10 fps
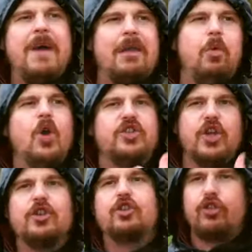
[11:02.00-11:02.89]
my
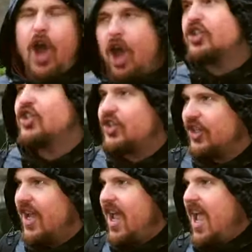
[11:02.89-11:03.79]
wooden
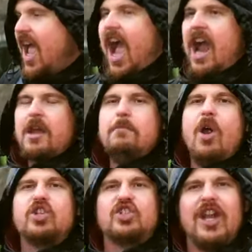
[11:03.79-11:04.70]
cross, and a
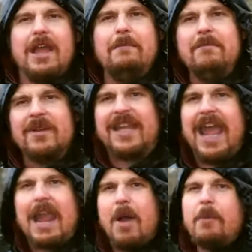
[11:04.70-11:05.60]
Muslim
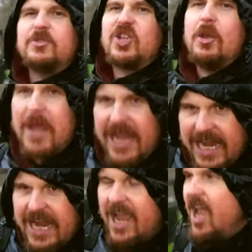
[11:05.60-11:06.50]
came up to
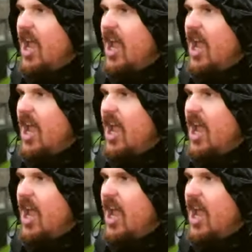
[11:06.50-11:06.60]
me,